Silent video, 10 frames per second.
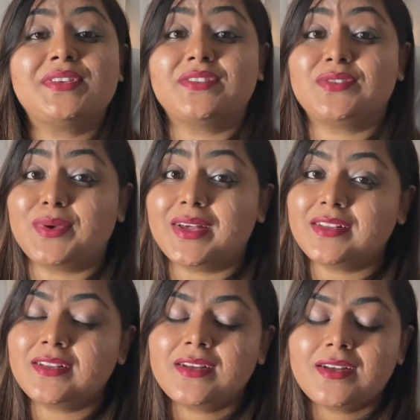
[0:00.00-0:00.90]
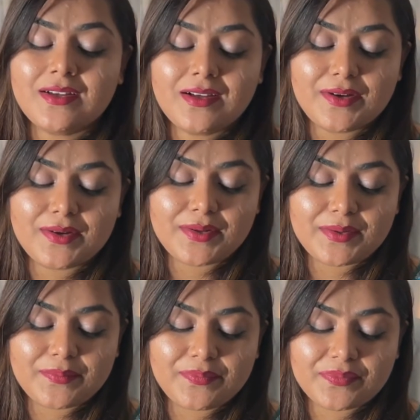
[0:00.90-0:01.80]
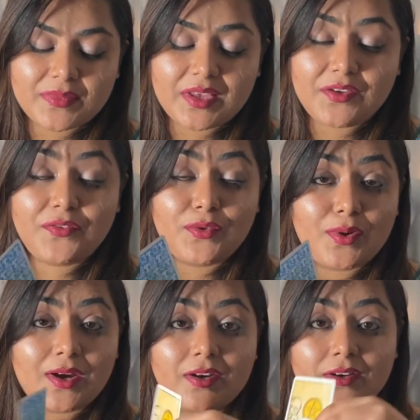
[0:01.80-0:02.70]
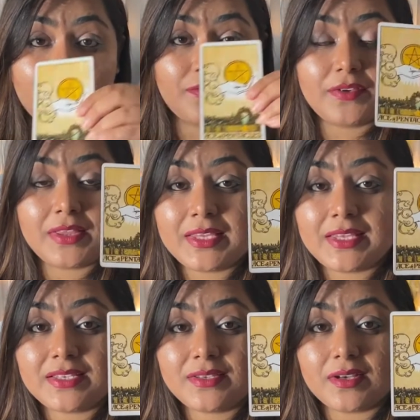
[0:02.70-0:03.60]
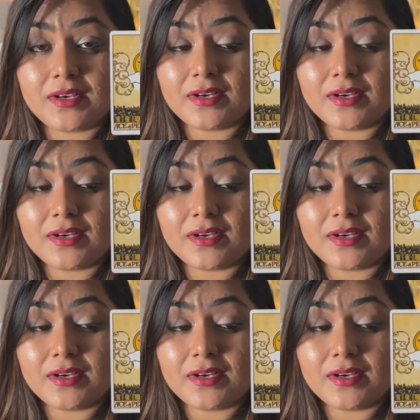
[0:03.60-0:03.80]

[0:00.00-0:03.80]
as well. If you are with these